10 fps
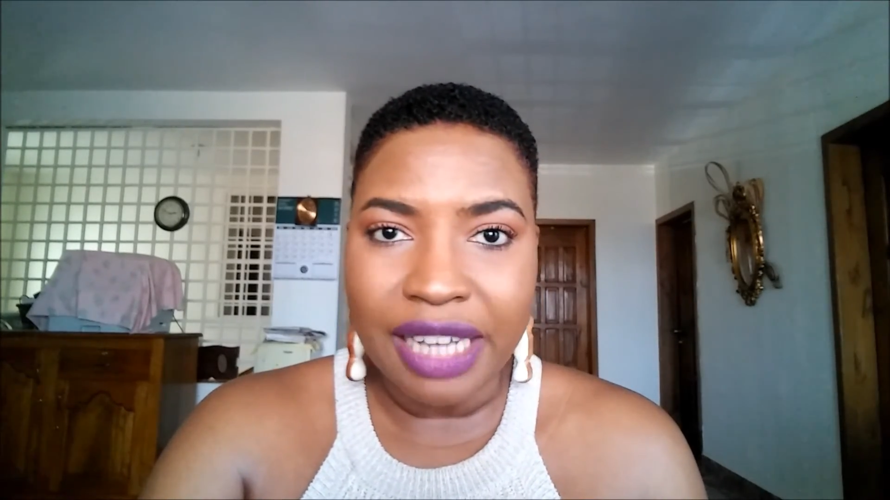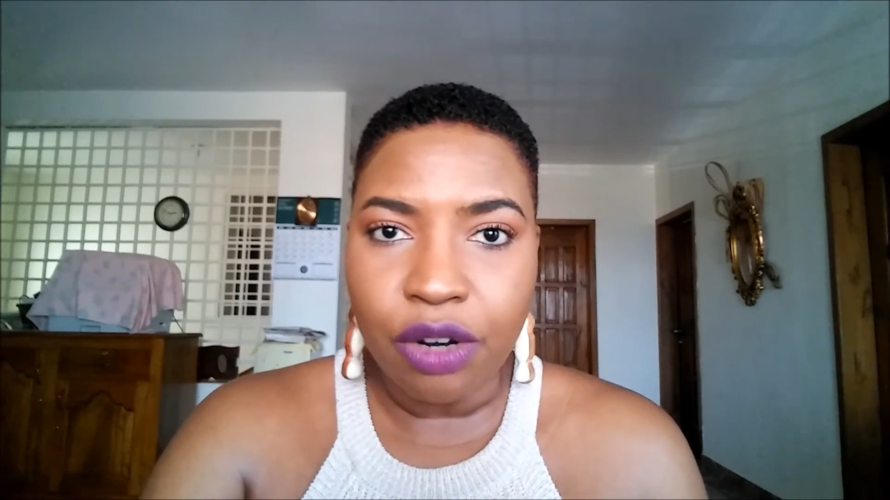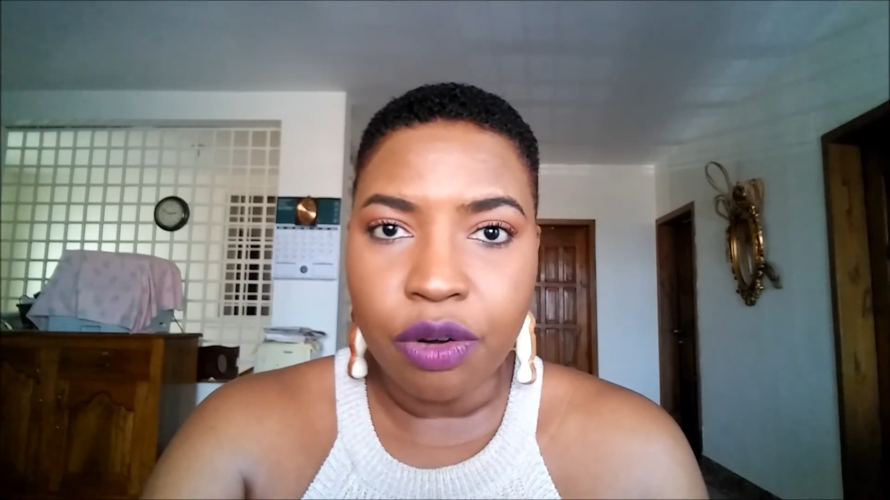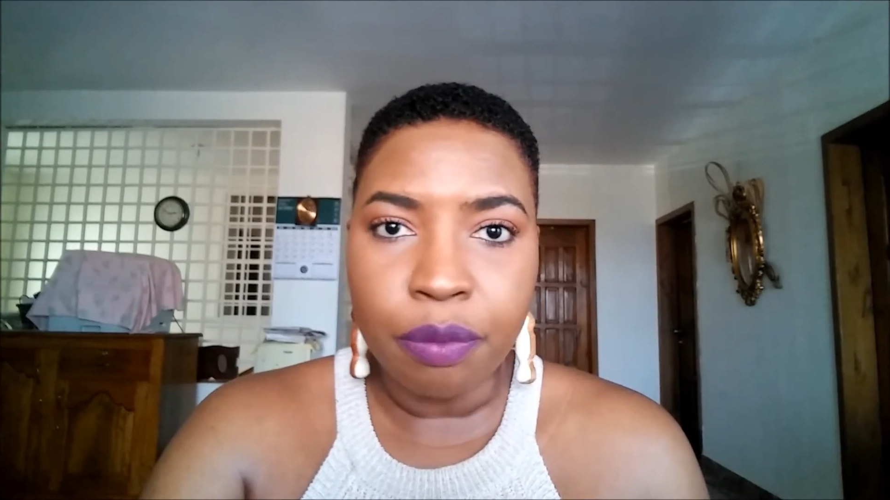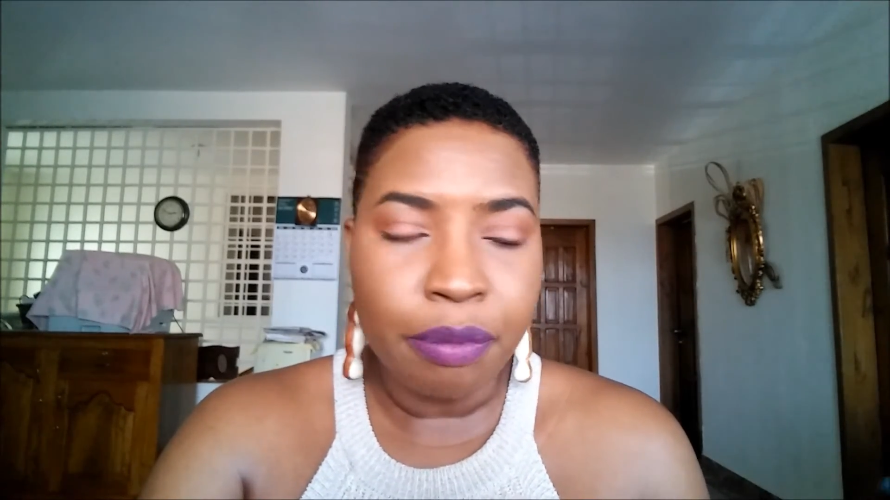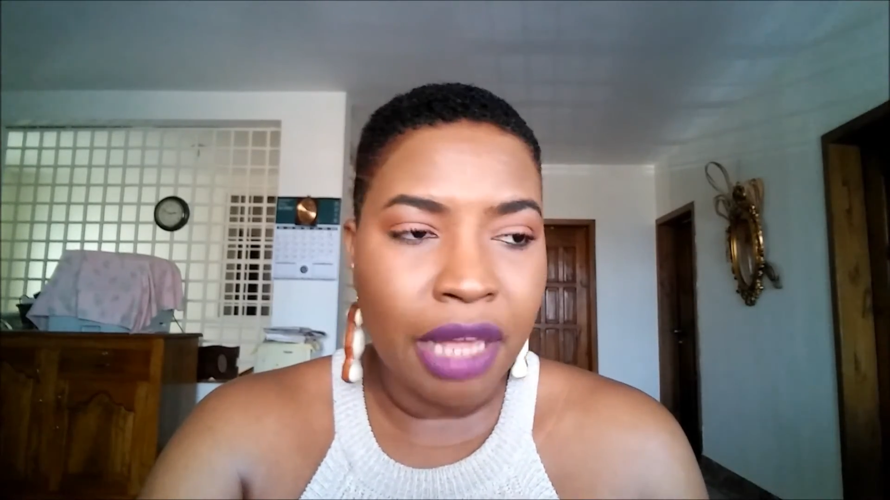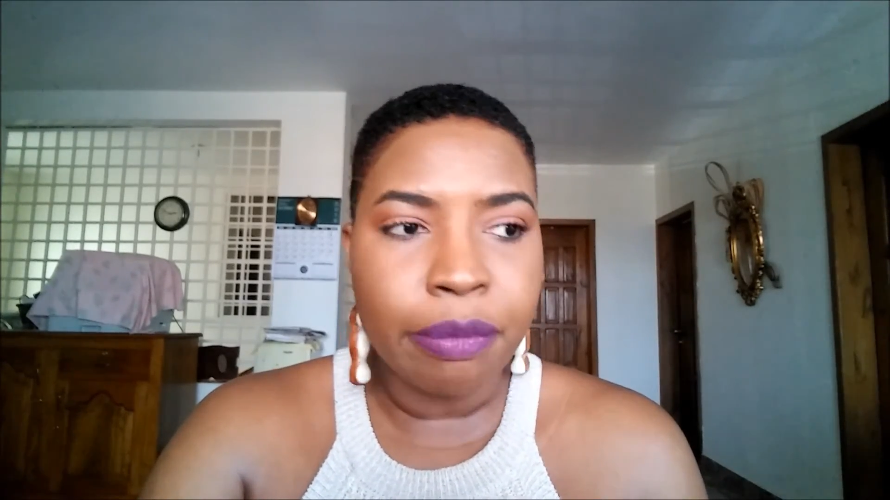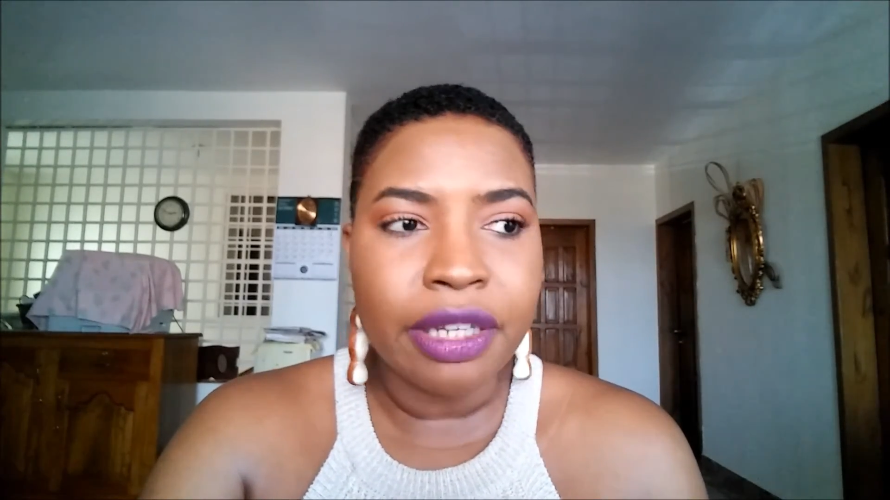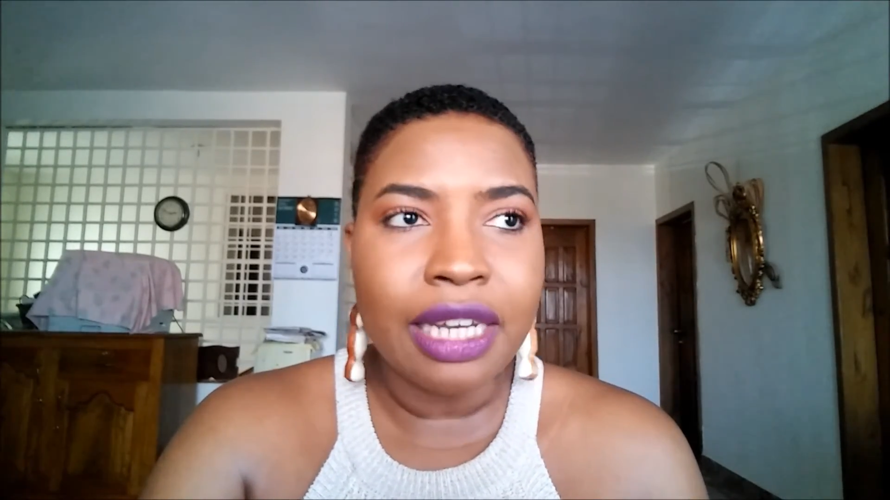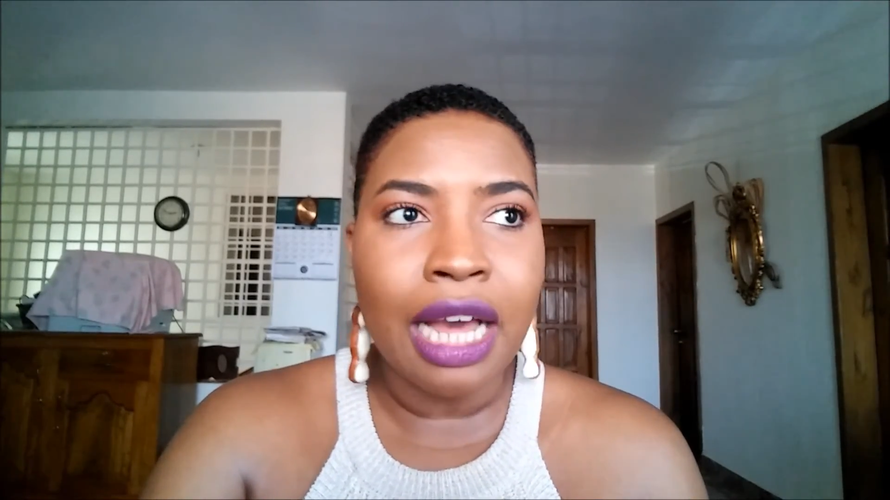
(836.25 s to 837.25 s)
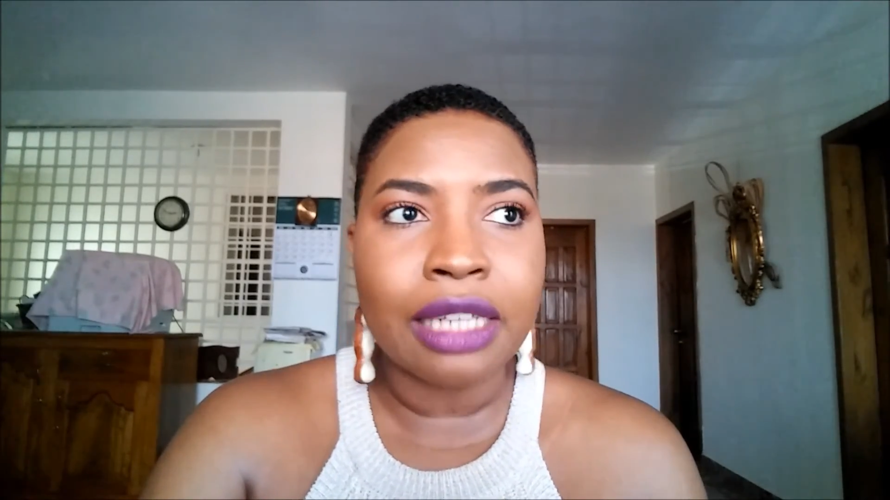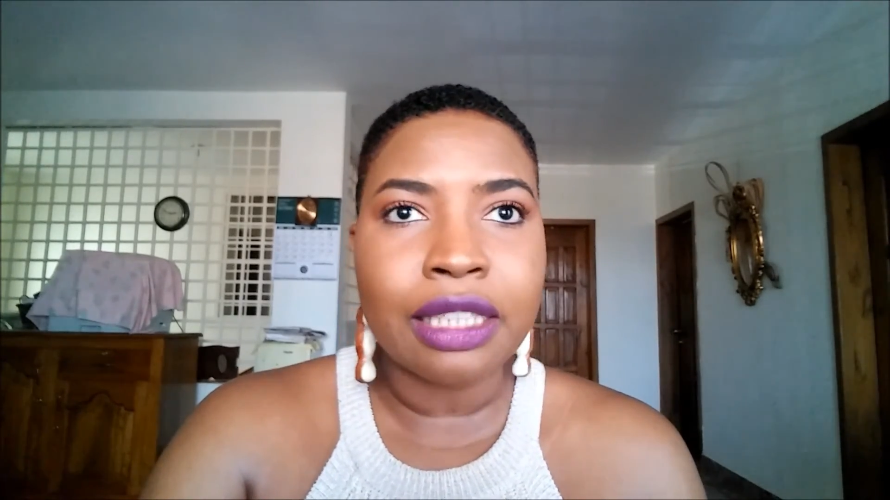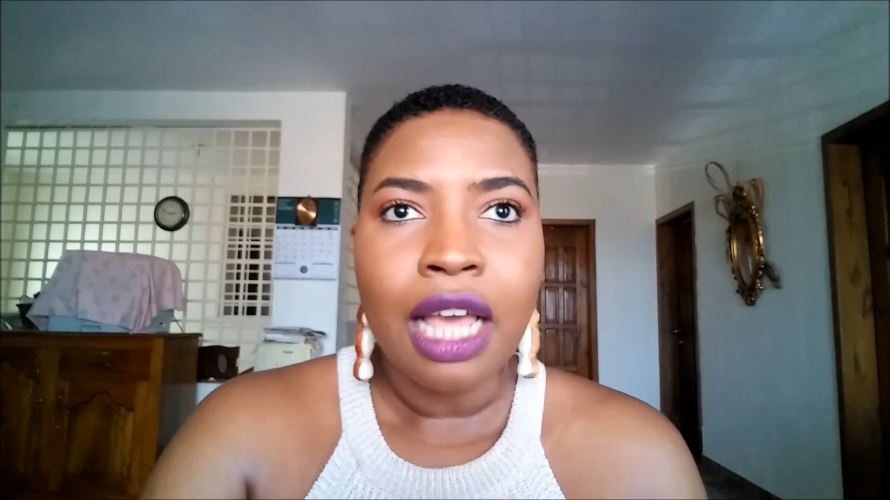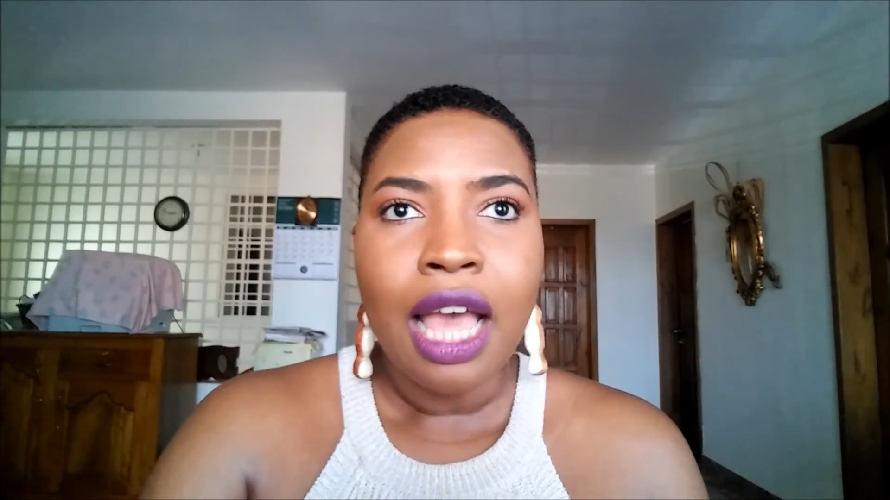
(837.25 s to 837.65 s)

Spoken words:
that are maybe not